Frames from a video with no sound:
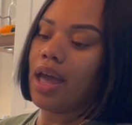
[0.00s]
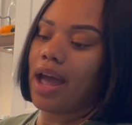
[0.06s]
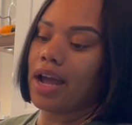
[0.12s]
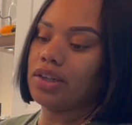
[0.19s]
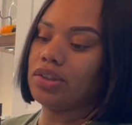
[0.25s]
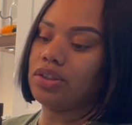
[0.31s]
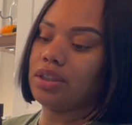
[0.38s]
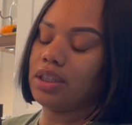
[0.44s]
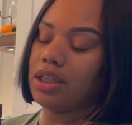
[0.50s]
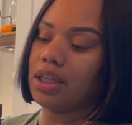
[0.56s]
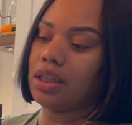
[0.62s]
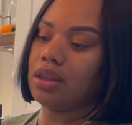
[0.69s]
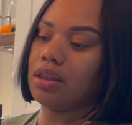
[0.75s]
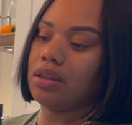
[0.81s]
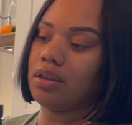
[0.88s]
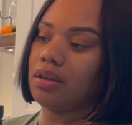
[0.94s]
actually
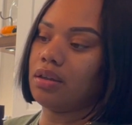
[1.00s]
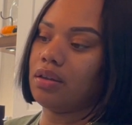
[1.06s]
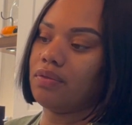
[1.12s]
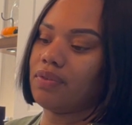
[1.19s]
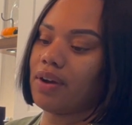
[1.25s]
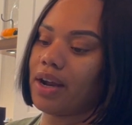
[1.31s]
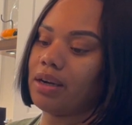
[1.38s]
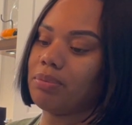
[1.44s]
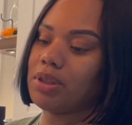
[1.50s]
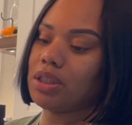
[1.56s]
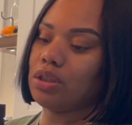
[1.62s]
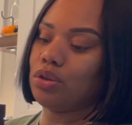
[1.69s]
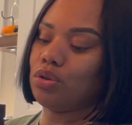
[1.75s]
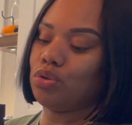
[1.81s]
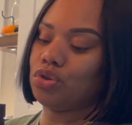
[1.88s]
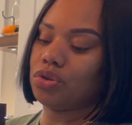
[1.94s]
get the vitamins
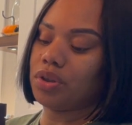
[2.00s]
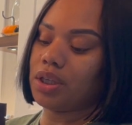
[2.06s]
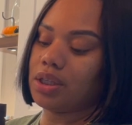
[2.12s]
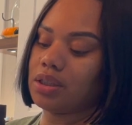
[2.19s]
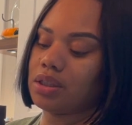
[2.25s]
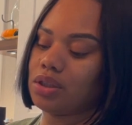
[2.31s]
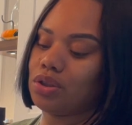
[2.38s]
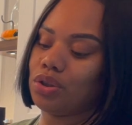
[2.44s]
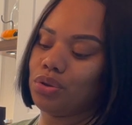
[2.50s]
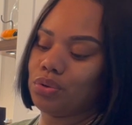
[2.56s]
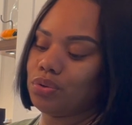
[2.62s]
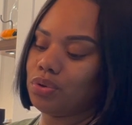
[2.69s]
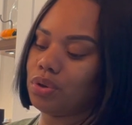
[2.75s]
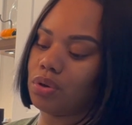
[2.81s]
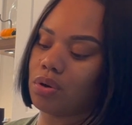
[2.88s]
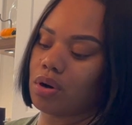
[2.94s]
and nutrients
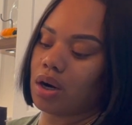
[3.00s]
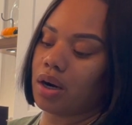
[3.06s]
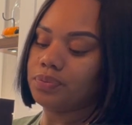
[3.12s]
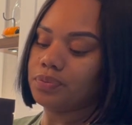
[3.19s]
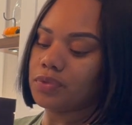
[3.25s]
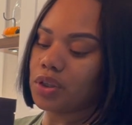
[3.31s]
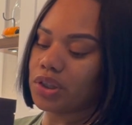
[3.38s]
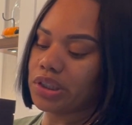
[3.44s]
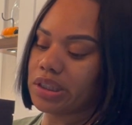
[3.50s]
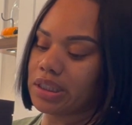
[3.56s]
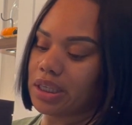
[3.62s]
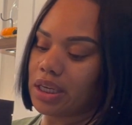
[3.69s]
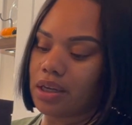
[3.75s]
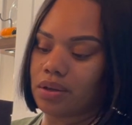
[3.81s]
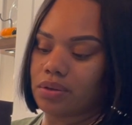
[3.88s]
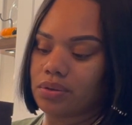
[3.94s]
to your your
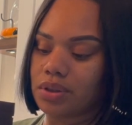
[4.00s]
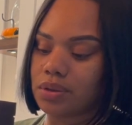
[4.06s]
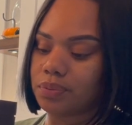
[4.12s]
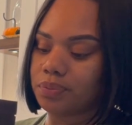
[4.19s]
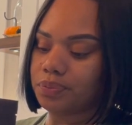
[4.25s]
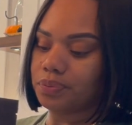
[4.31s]
cells.